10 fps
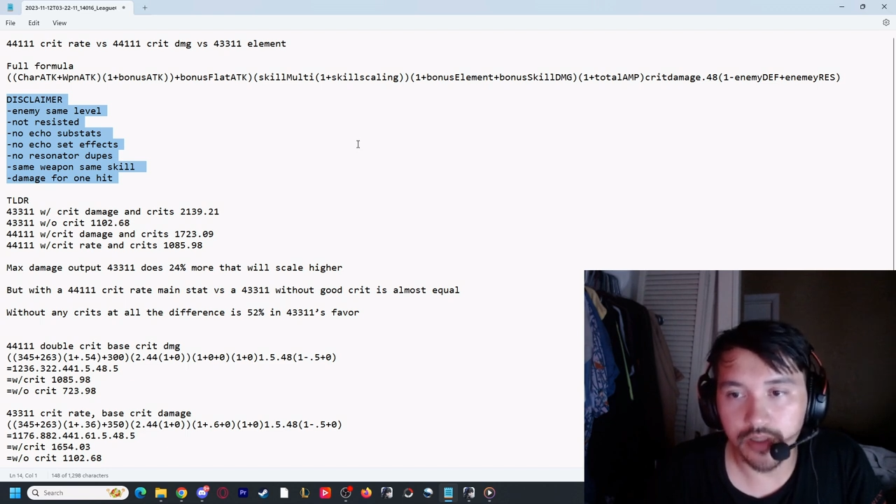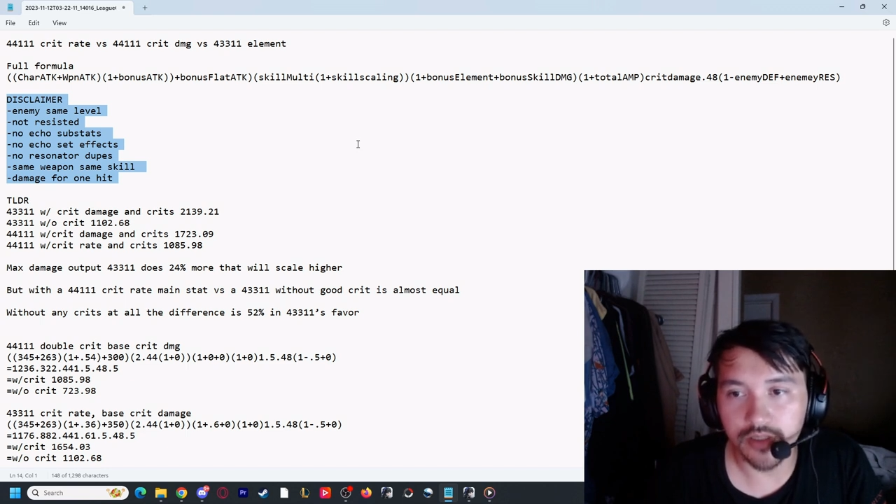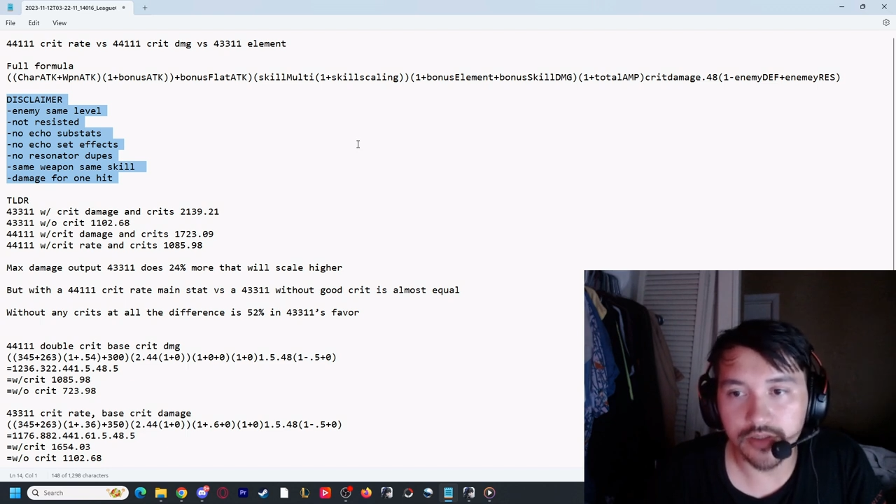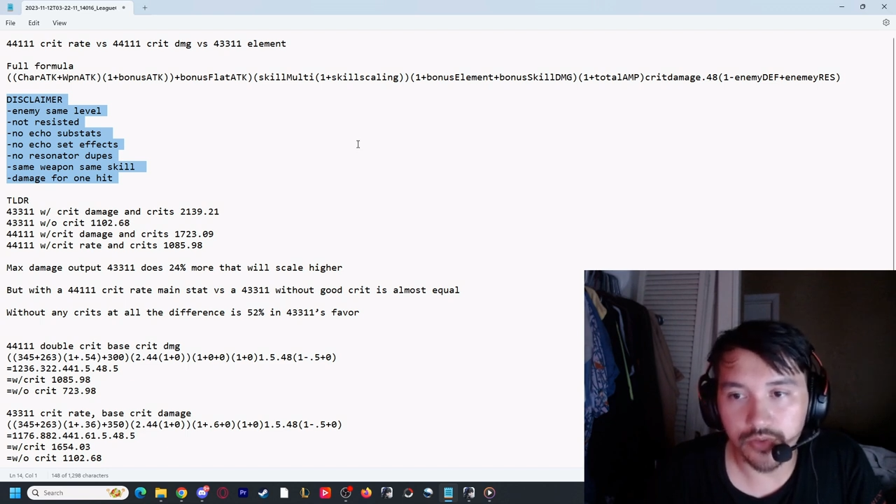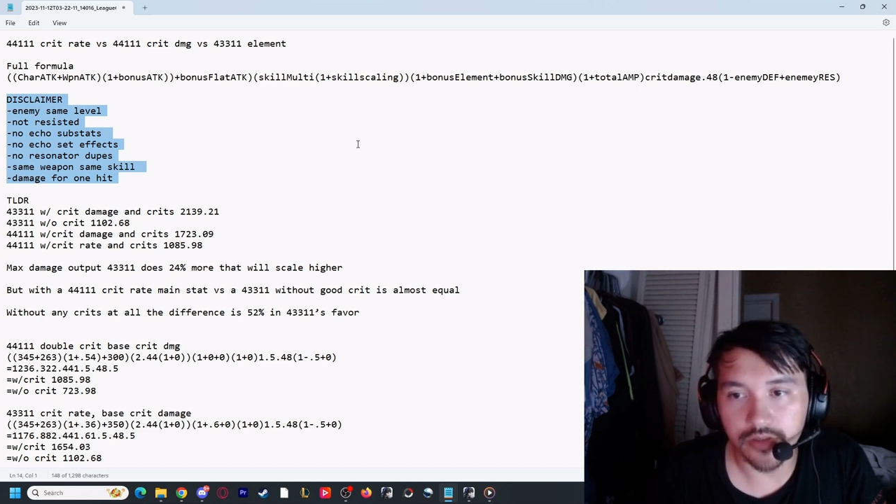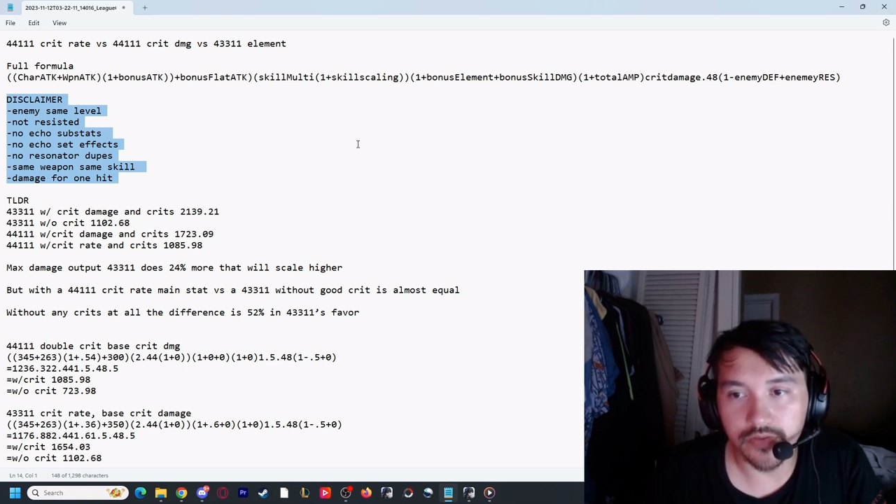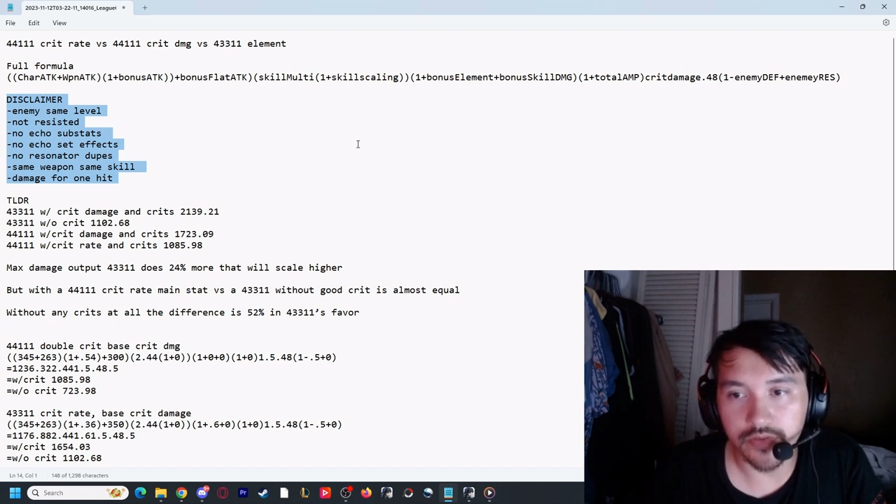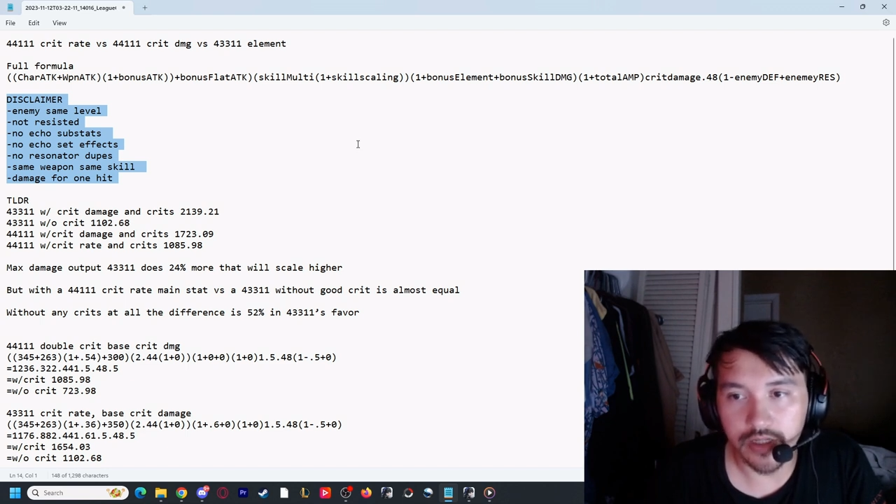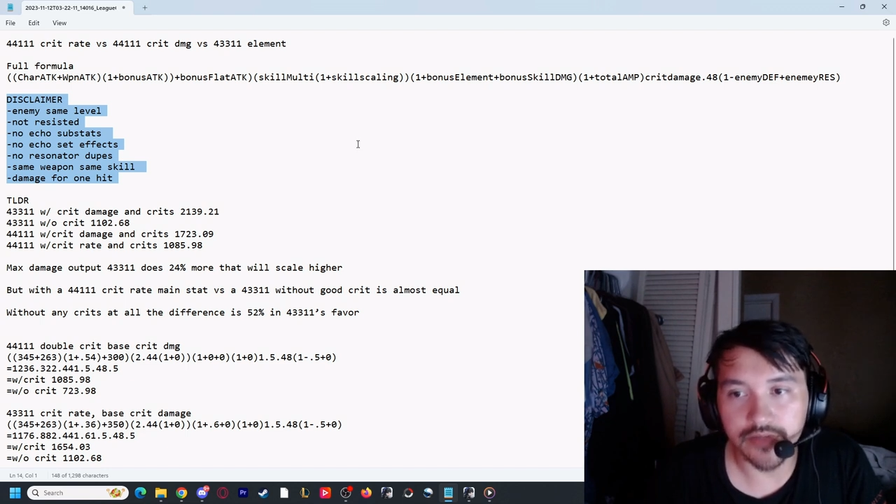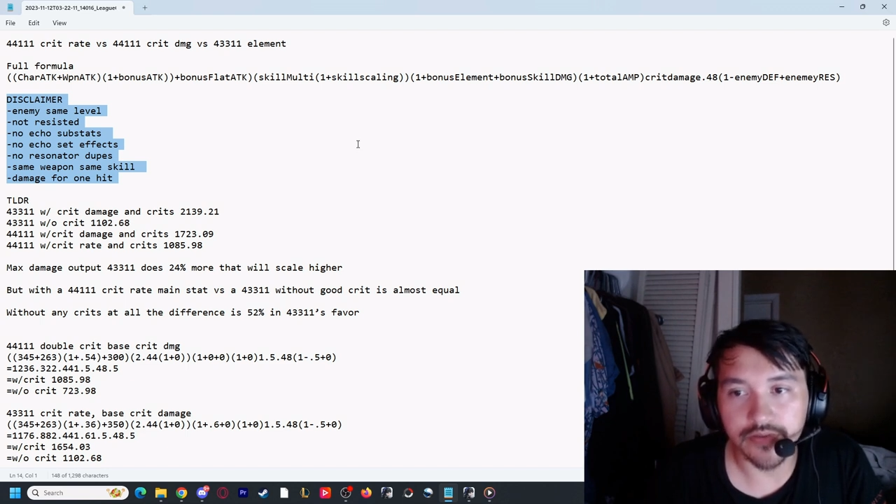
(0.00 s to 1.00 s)

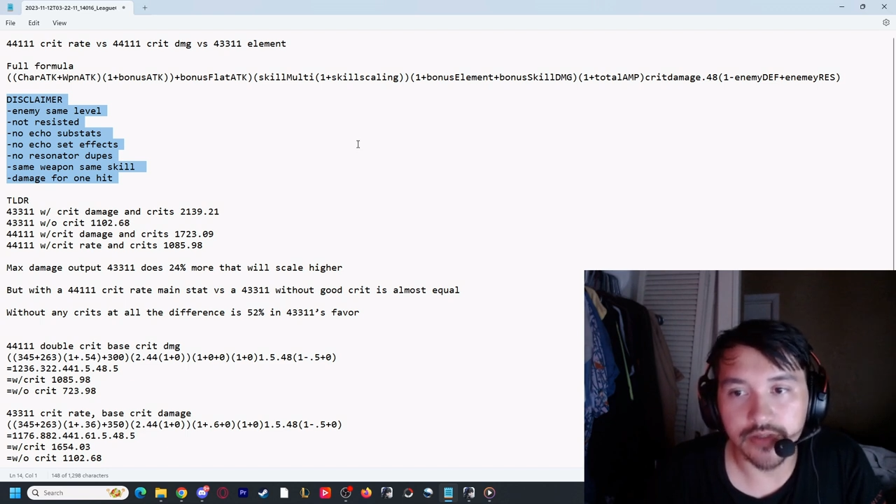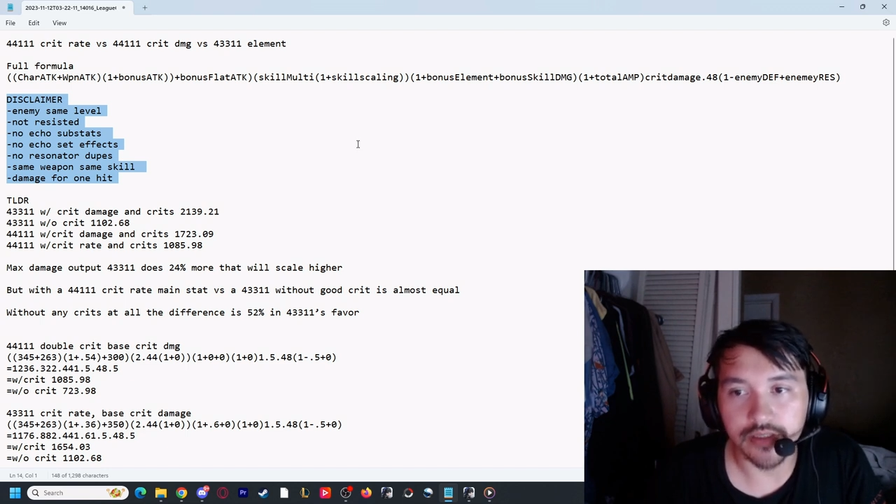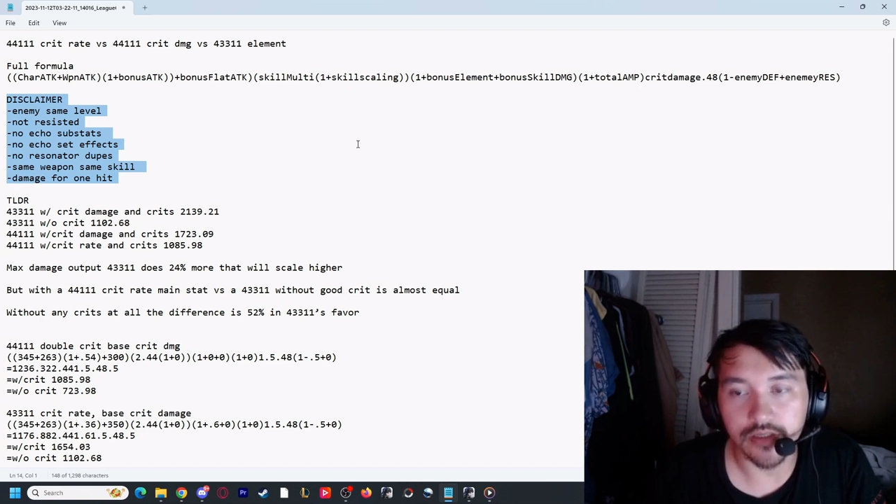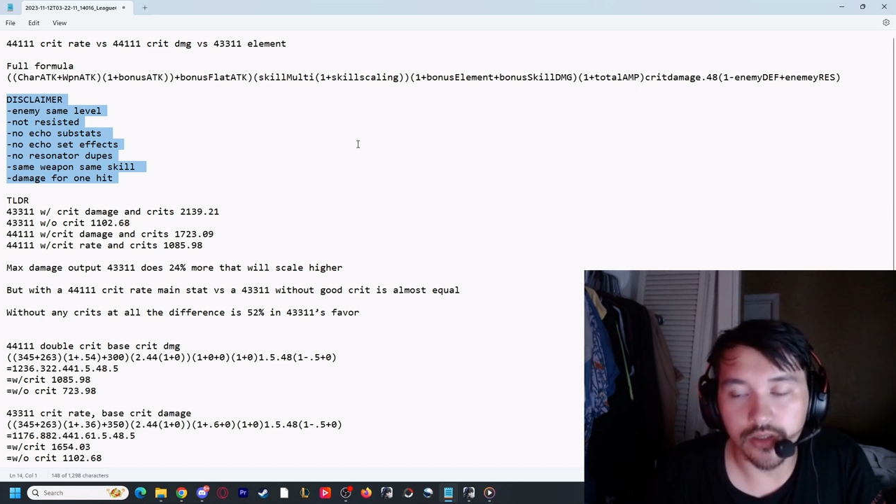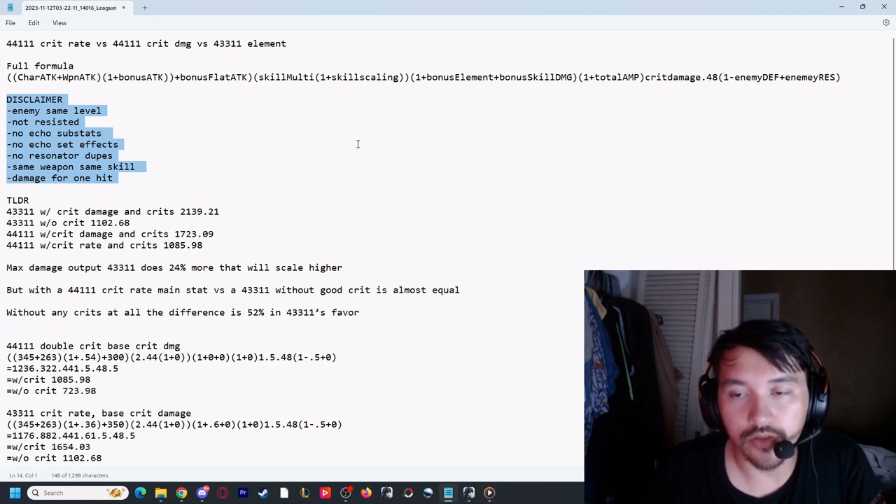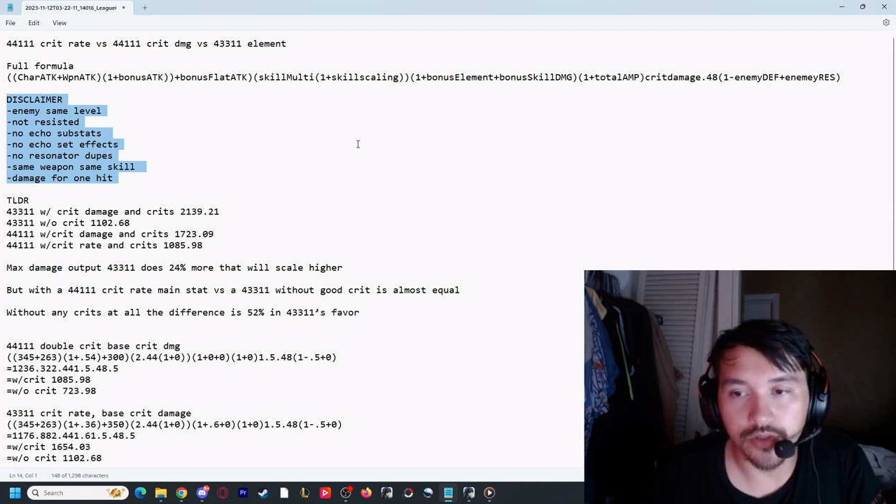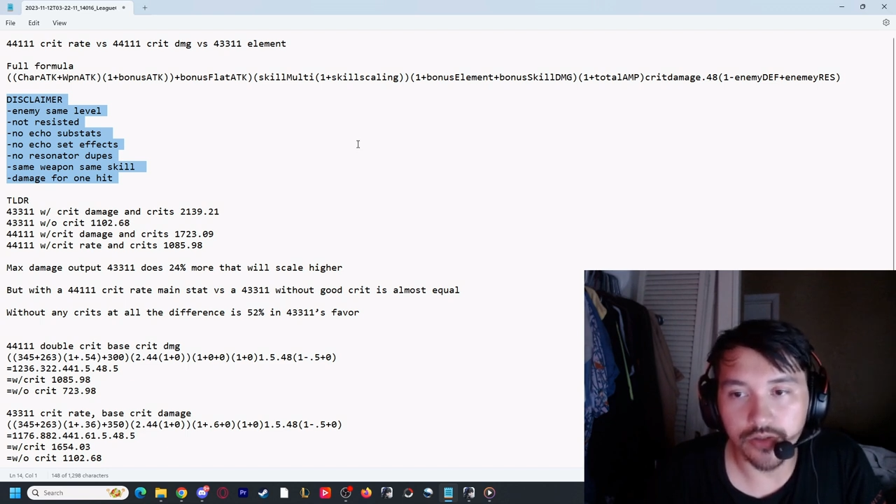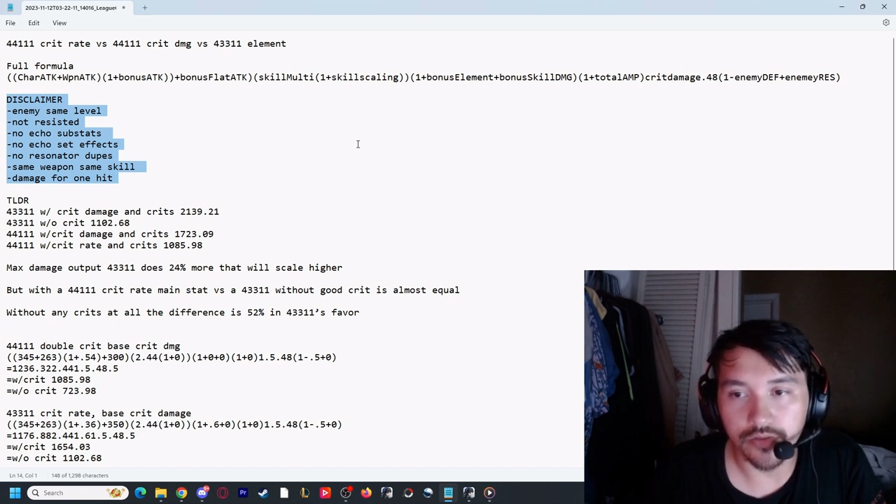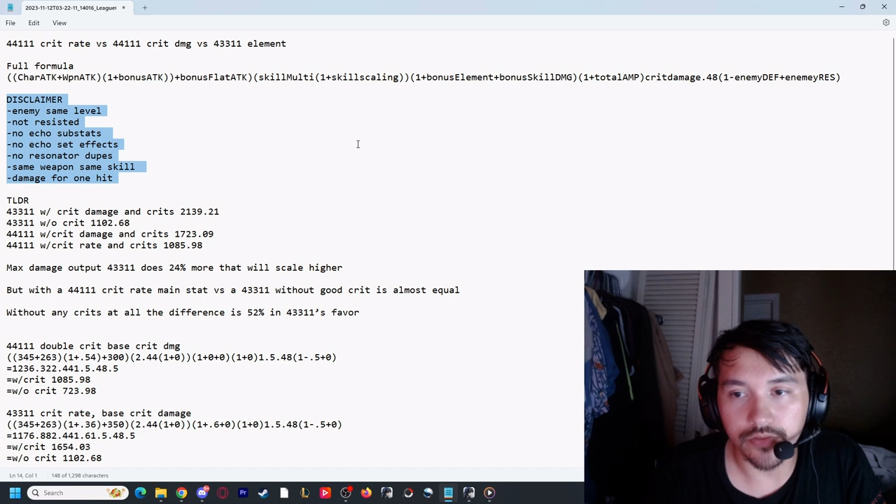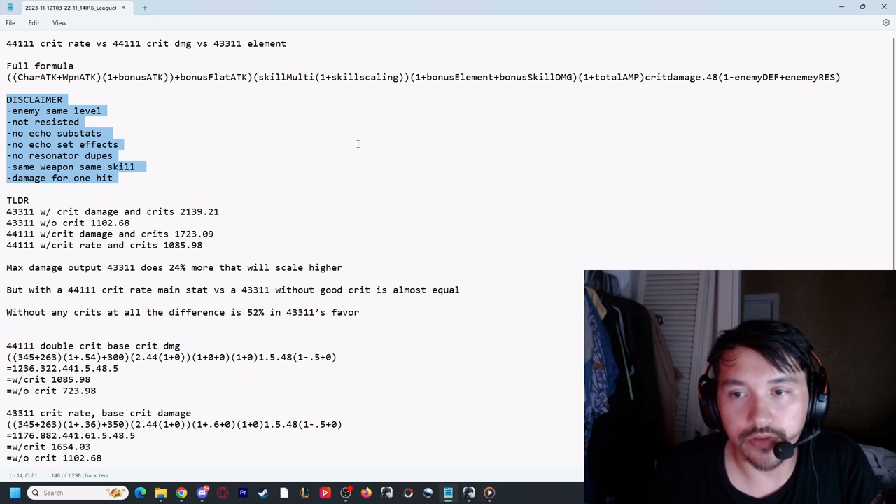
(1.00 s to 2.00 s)
+25, no
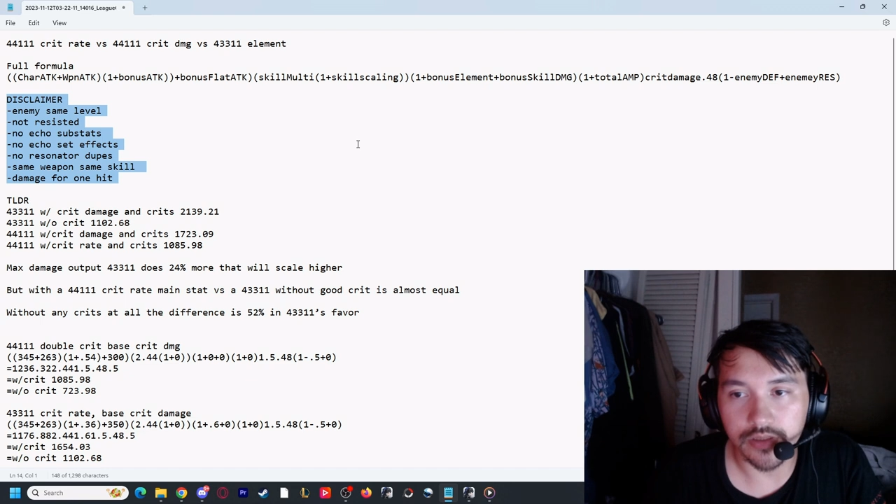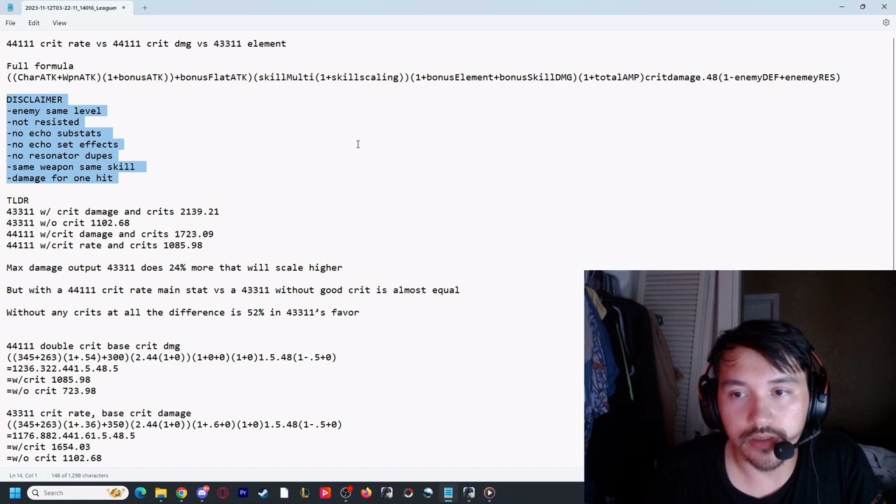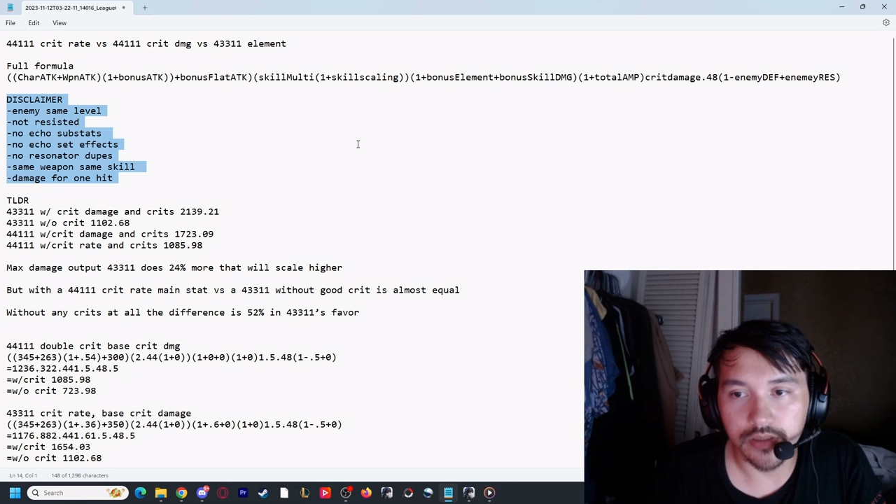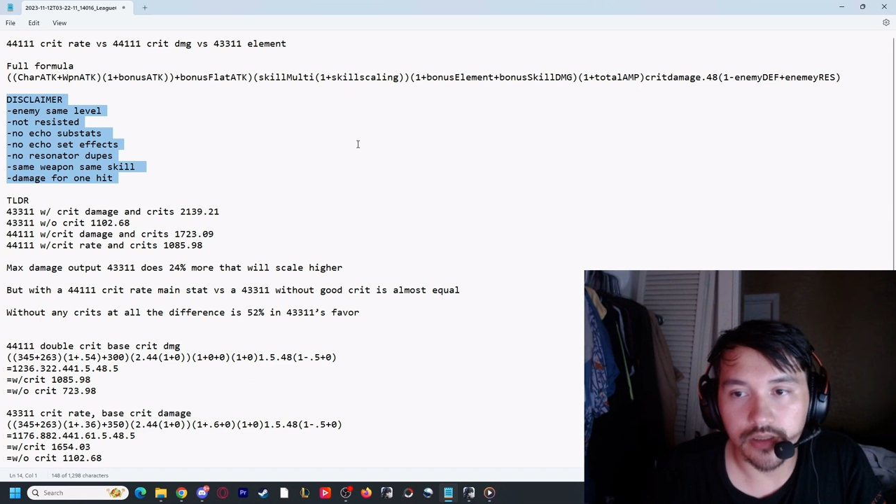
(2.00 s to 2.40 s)
tunes.